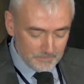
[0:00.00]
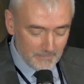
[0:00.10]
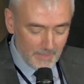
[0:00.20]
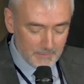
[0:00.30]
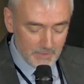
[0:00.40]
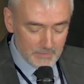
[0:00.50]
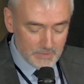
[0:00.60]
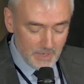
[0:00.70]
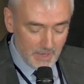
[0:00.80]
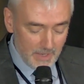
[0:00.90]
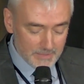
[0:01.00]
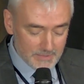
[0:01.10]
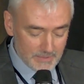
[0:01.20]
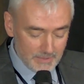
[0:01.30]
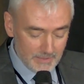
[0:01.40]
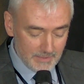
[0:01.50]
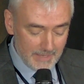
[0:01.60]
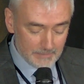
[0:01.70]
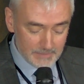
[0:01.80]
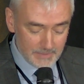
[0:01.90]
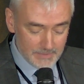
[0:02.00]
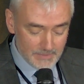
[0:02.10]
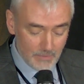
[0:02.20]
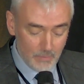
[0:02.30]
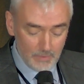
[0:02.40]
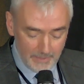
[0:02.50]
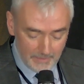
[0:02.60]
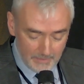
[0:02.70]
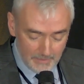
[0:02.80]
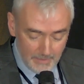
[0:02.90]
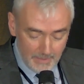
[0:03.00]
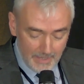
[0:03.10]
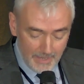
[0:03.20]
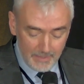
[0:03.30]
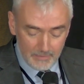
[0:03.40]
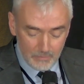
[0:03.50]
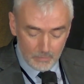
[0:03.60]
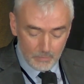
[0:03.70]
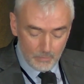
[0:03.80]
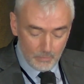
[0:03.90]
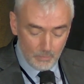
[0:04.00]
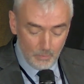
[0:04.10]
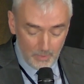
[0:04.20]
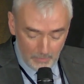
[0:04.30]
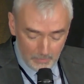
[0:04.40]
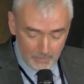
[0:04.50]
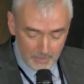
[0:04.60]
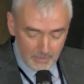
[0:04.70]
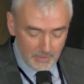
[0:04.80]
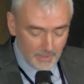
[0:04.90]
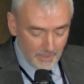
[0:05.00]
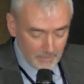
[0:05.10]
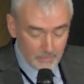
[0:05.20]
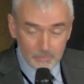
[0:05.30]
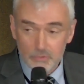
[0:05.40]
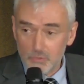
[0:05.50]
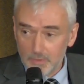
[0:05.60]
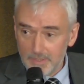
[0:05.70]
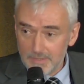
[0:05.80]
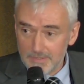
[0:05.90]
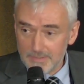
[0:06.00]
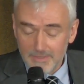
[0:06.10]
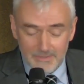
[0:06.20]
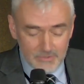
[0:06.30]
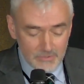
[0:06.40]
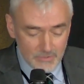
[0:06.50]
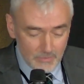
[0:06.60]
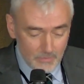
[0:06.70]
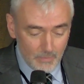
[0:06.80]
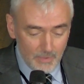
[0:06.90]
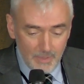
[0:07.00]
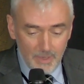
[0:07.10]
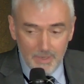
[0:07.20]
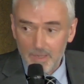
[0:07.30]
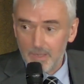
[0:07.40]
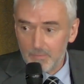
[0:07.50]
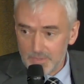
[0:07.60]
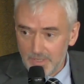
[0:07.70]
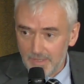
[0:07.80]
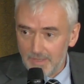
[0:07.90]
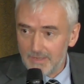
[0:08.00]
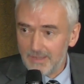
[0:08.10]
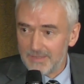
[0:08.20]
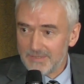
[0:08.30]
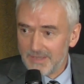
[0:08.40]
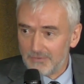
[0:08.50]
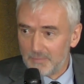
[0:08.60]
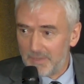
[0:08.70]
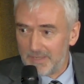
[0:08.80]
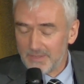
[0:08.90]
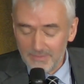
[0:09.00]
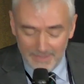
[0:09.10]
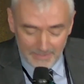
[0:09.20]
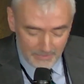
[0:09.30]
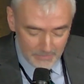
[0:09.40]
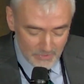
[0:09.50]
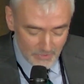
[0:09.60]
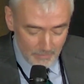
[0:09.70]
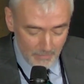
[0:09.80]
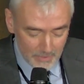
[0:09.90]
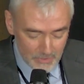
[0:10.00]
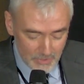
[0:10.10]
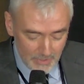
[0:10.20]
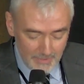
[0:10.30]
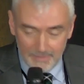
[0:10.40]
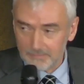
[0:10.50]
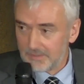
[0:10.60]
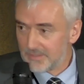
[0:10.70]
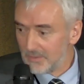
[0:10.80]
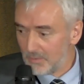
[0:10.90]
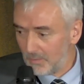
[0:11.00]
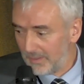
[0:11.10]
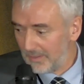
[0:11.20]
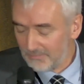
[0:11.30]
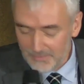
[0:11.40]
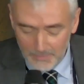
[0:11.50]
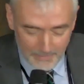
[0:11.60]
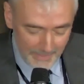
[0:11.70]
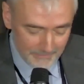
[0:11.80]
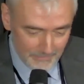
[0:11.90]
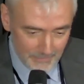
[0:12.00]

I'm going to ask Elder Sequoia and Warnock, who will join us to do our closing ceremony. So thank you so much, Elder Sequoia, for doing that for